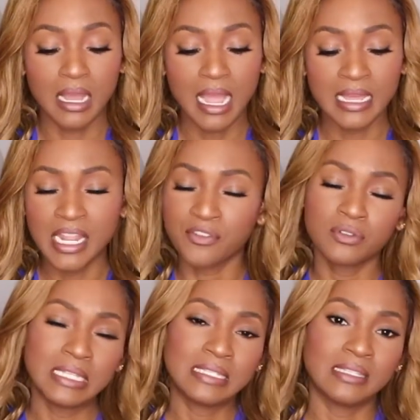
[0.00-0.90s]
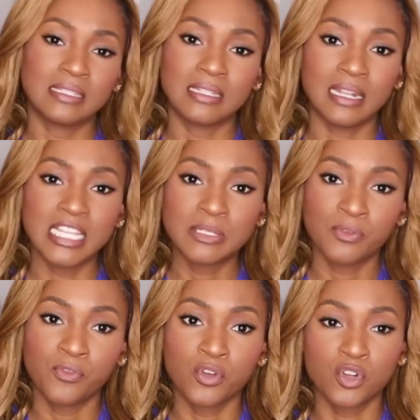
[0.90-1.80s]
I never really tinted the lace
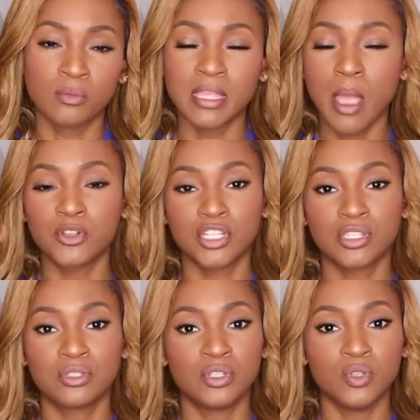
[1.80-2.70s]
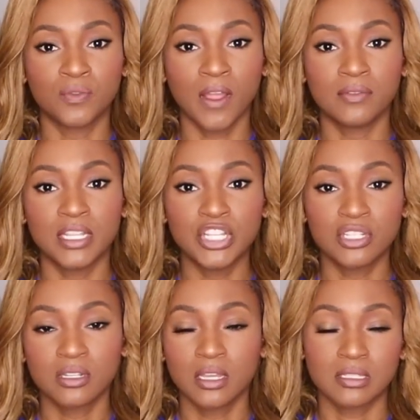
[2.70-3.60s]
before. Normally I would just use
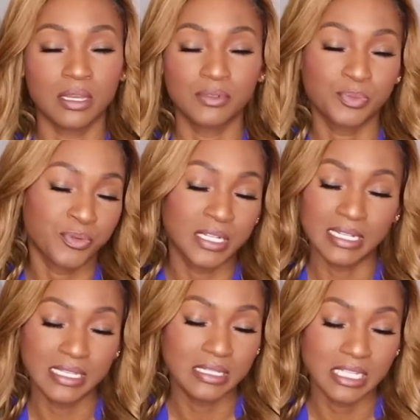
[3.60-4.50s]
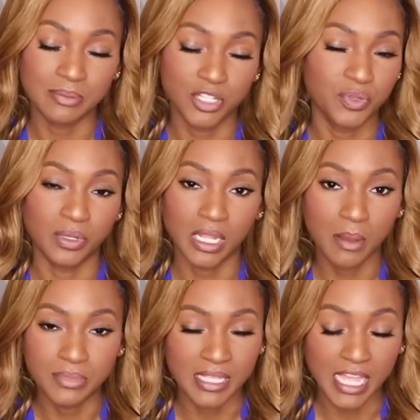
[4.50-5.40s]
foundation because I was pretty lazy, especially when it
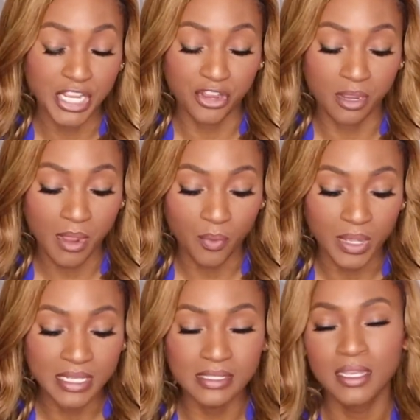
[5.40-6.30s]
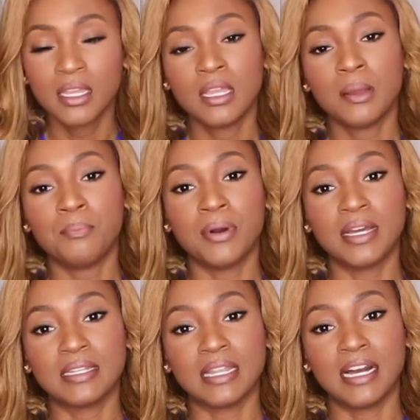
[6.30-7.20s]
comes to adhering my wigs.
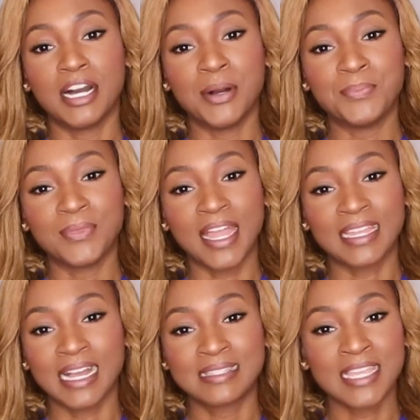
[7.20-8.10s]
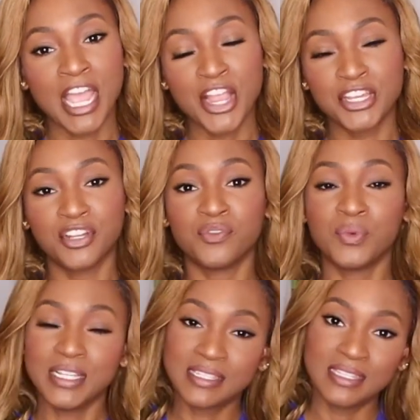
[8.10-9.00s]
But I got tired of
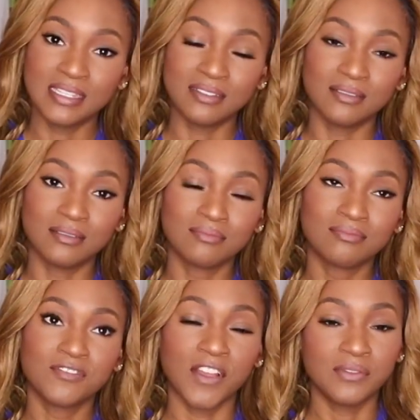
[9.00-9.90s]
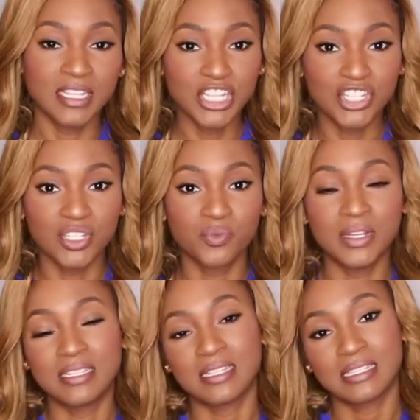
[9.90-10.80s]
wasting foundation,
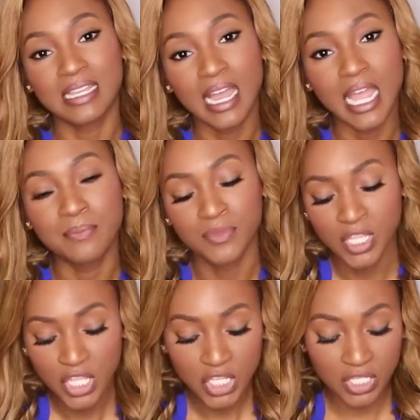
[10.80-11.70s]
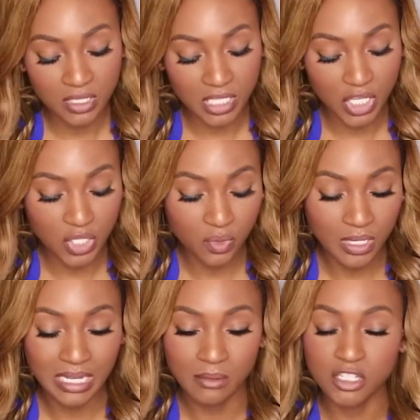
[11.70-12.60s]
wasting time. So I was like, you know
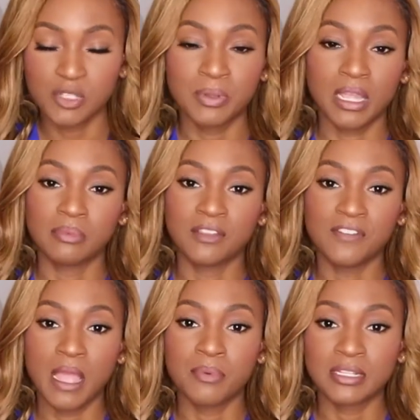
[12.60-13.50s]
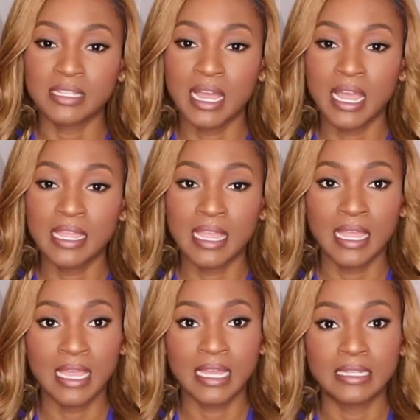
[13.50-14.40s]
what, let me just pick up the fabric dye,
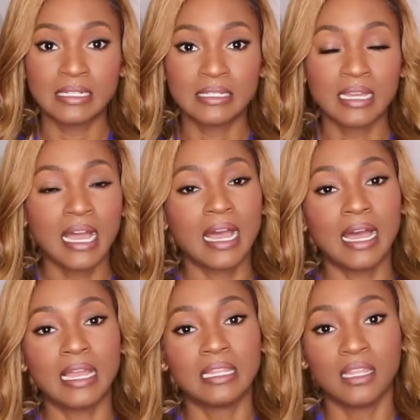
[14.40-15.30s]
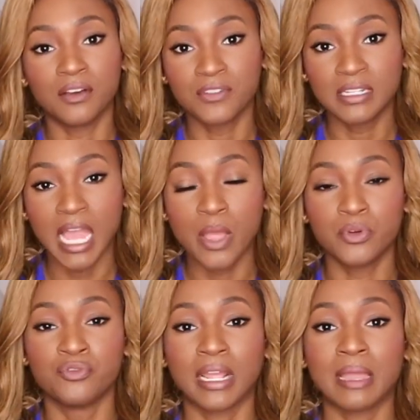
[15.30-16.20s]
and I love it. I
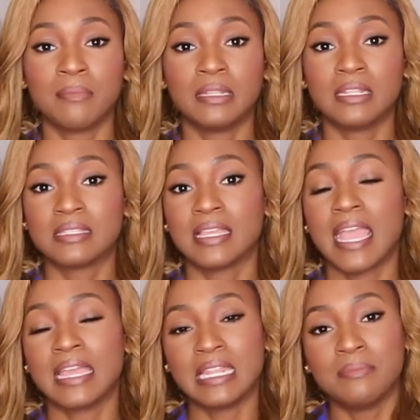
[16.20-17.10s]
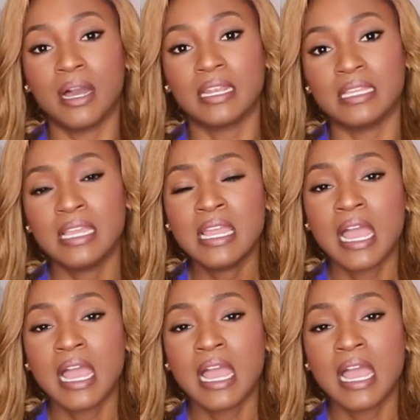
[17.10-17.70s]
would recommend it to anybody.